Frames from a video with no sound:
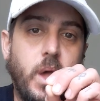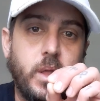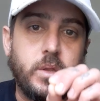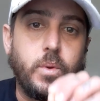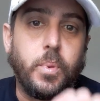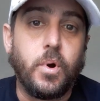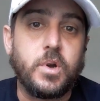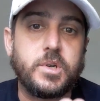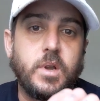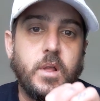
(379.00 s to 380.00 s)
to
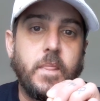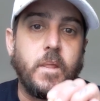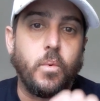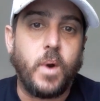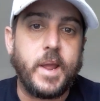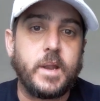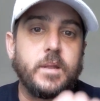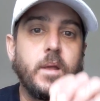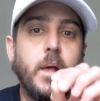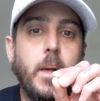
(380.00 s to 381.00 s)
push the
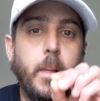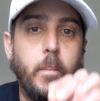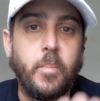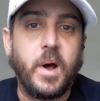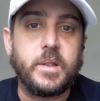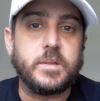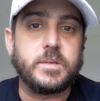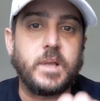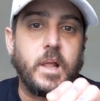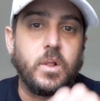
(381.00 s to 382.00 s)
right
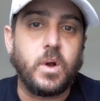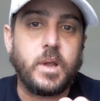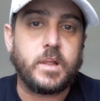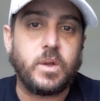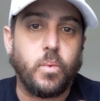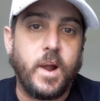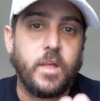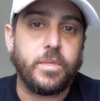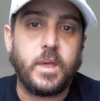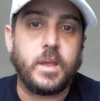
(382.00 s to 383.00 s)
buttons and look at the
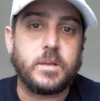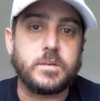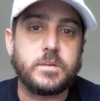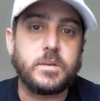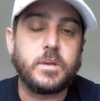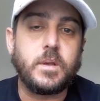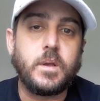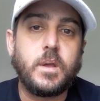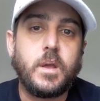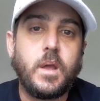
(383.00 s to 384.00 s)
right things.
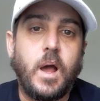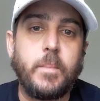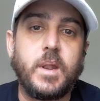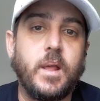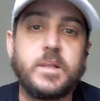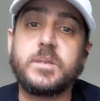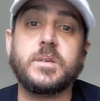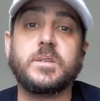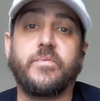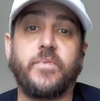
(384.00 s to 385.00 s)
I mean, it's
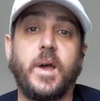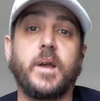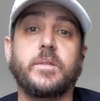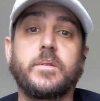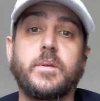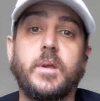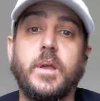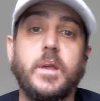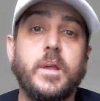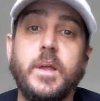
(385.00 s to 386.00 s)
just a fact.
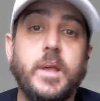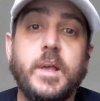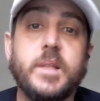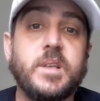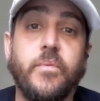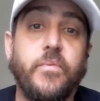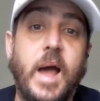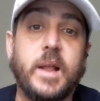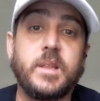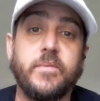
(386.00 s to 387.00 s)
It's a
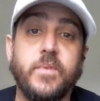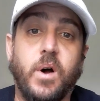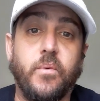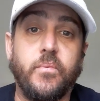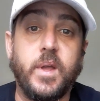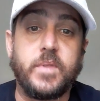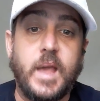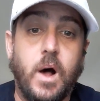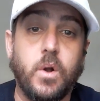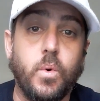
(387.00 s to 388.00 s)
fact of in the
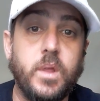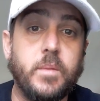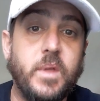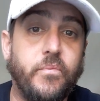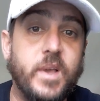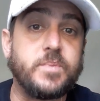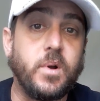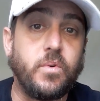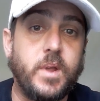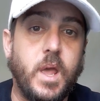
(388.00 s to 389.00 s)
algorithm that
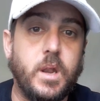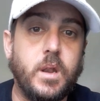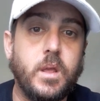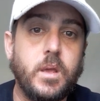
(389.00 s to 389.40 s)
Facebook created,